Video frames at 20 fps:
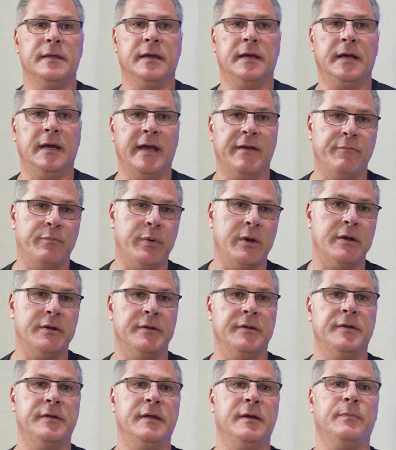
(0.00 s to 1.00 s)
I've
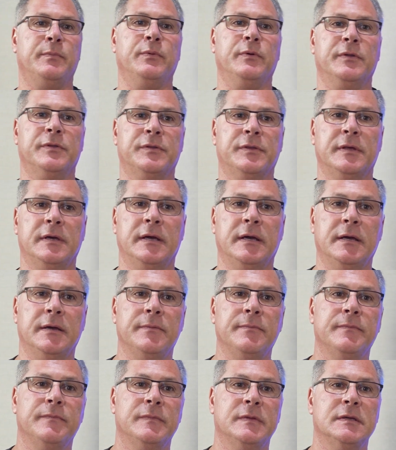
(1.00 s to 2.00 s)
partnered up with
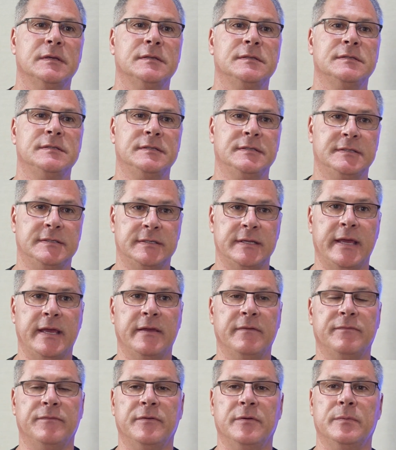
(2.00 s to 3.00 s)

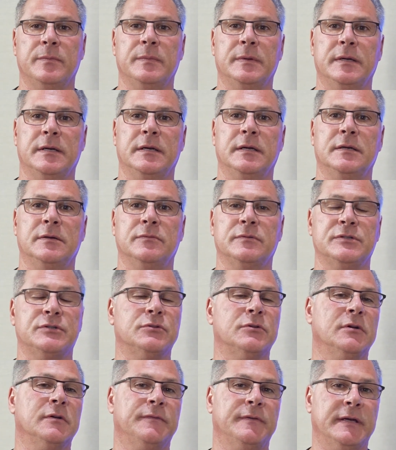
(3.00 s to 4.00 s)
Dave from
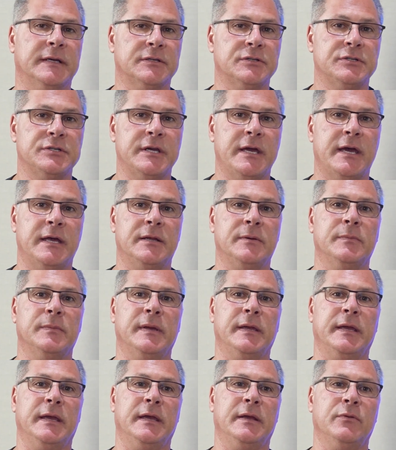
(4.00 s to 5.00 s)
RestorFX Chatham,
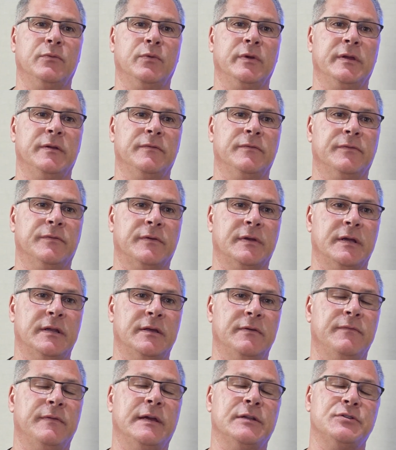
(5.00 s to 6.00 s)
and we're going
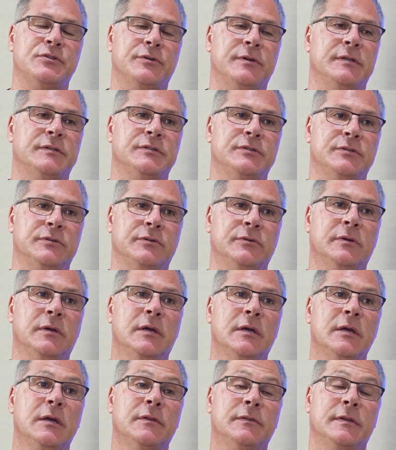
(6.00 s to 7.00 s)
to venture into
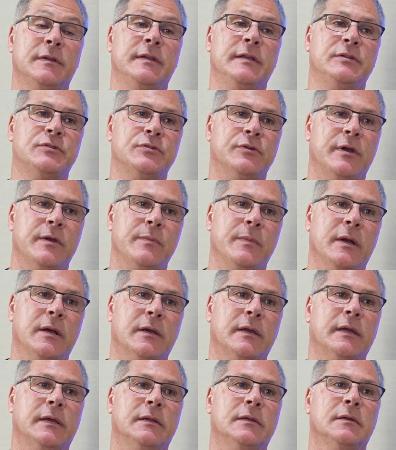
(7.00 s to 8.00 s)
the Detroit
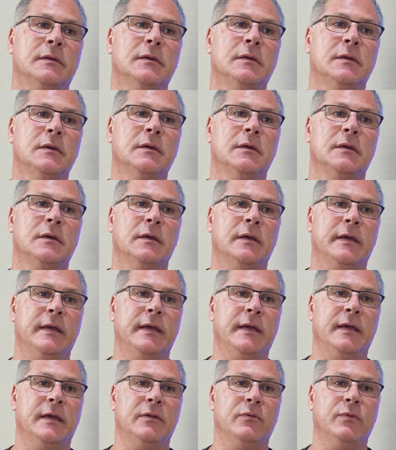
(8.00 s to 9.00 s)
market.
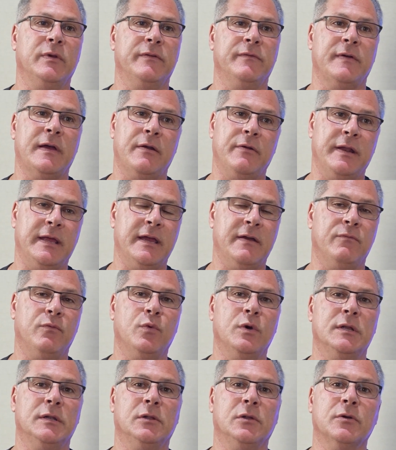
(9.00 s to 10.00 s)
And we've already have
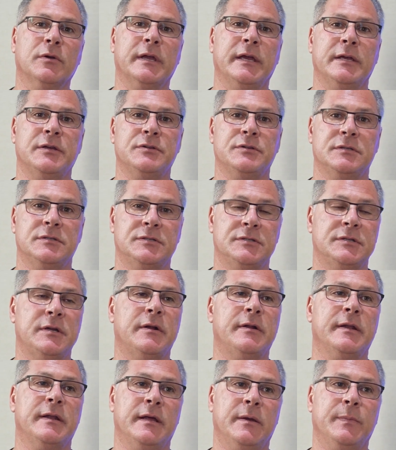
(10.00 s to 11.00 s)
one location
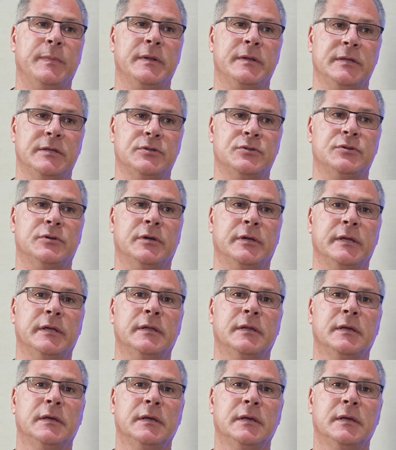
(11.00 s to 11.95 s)
started up in Detroit,